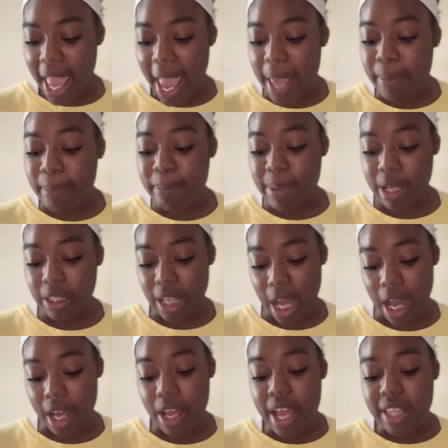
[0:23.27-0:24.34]
and
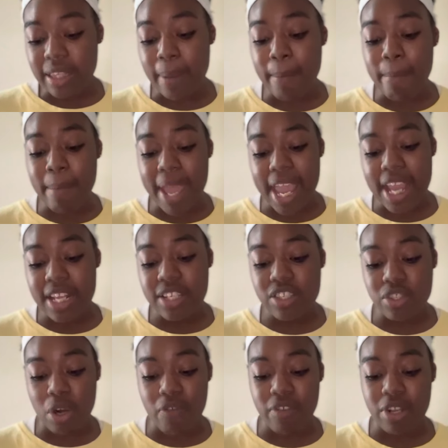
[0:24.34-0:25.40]
Bilhah, the maid
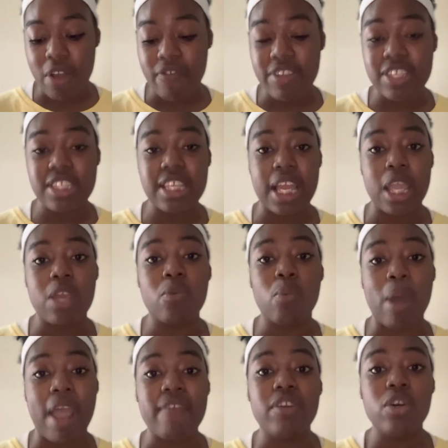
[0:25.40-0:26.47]
servant of his second
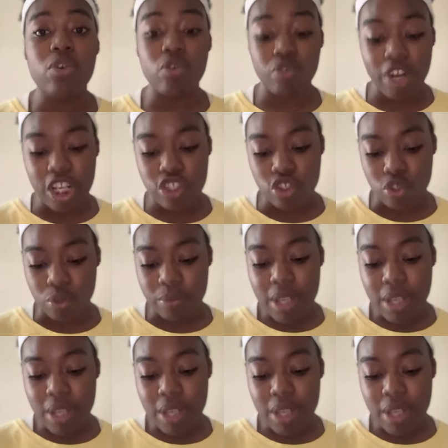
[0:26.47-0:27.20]
wife, Rachel.